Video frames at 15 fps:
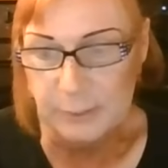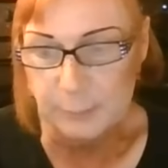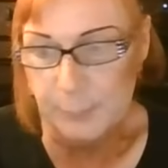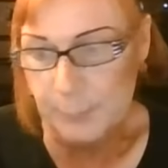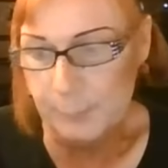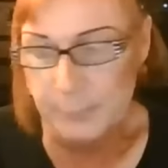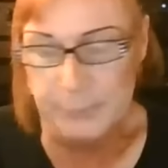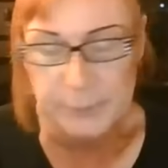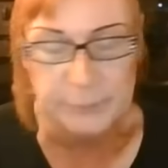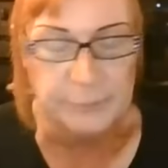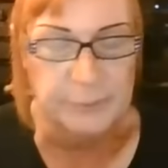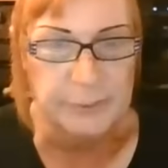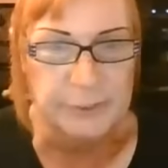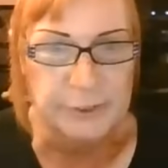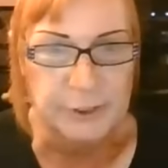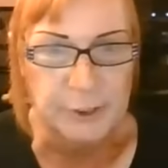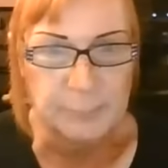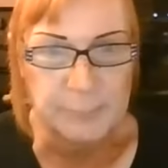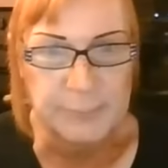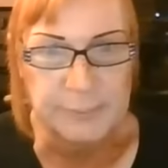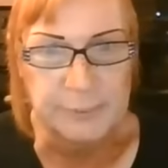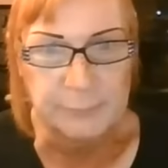People don't realize it could
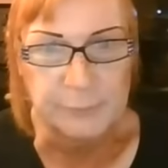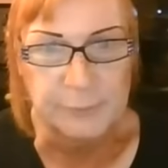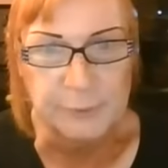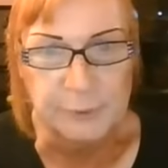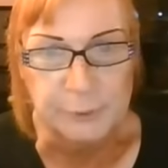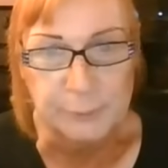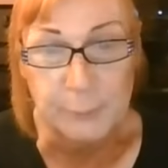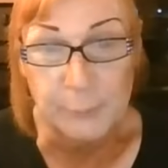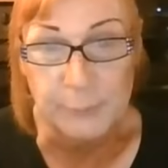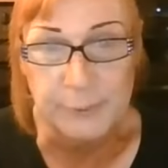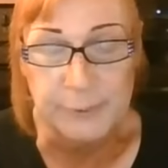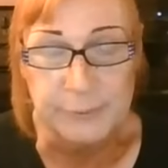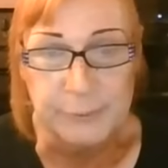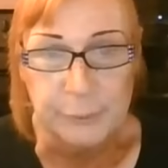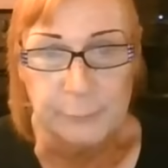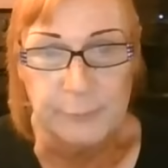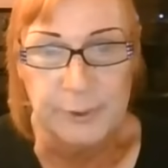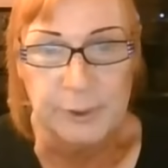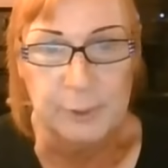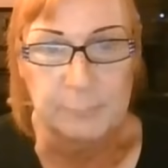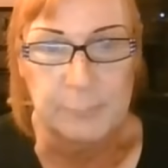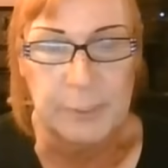be different dysphorias
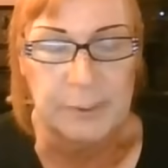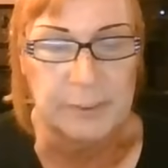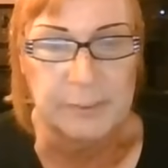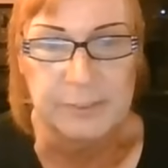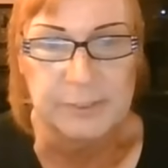throughout the body.